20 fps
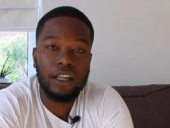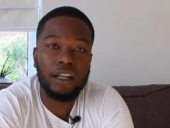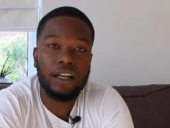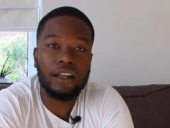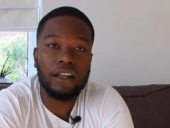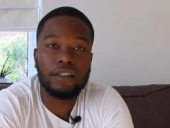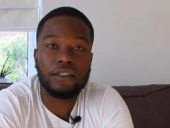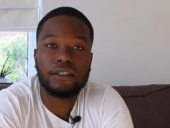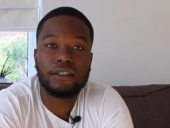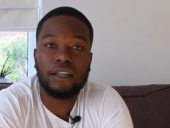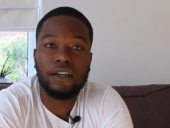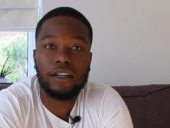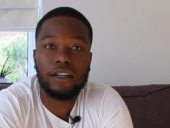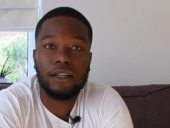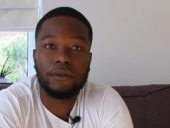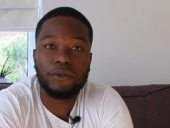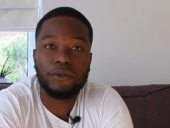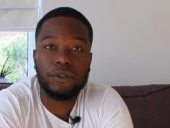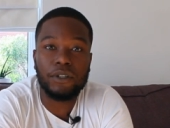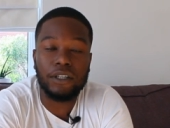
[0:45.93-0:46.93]
Uh, this car
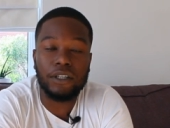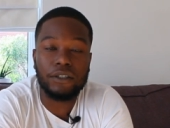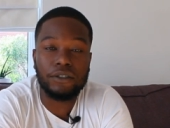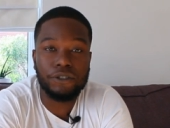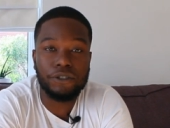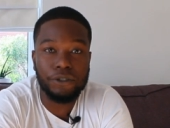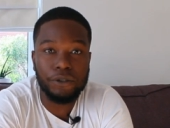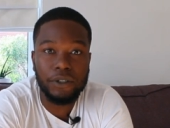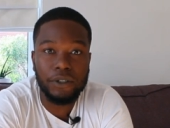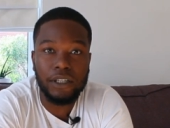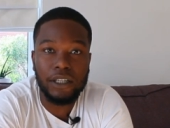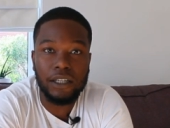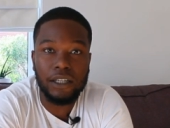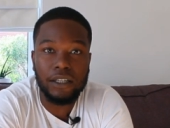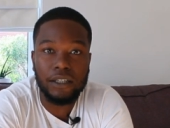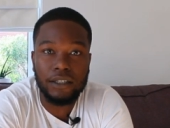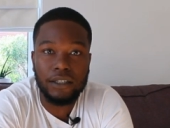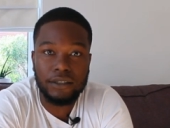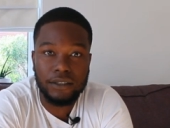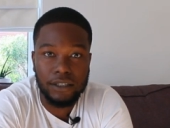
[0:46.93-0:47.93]
comes with a
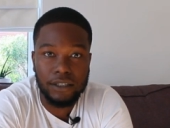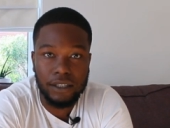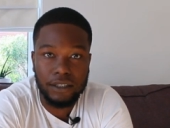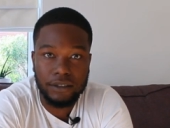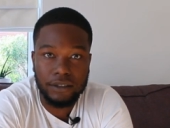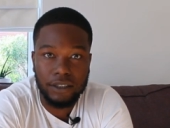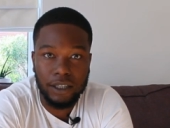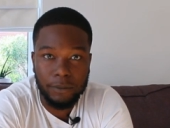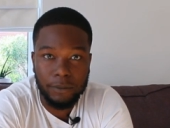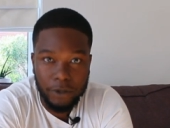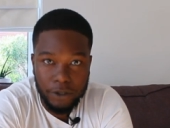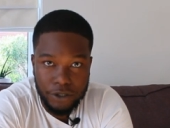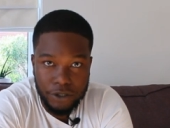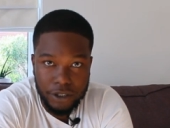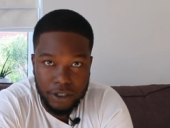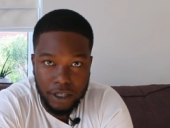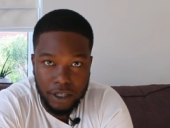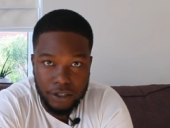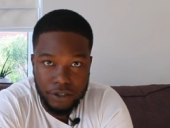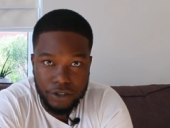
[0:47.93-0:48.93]
2-litre TSI
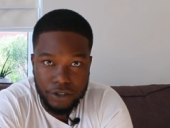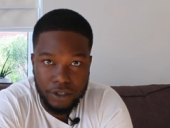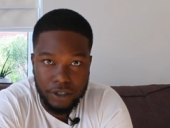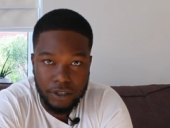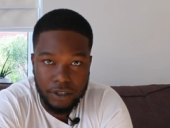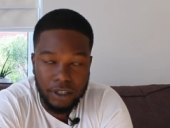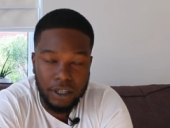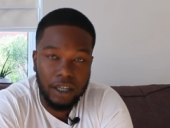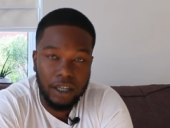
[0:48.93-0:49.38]
motion engine